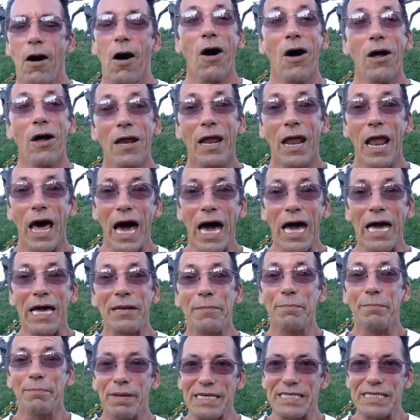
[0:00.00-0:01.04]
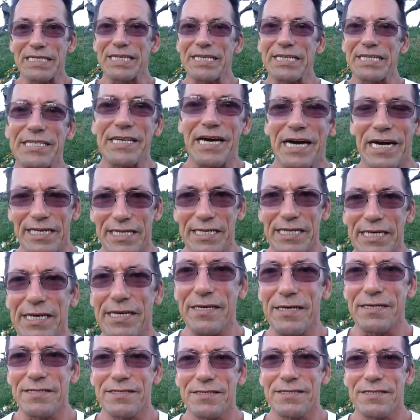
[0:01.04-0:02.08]
Online business
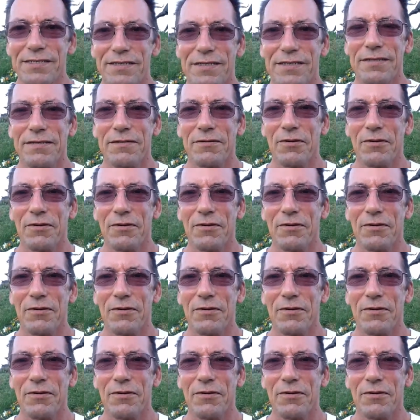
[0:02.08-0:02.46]
ideas.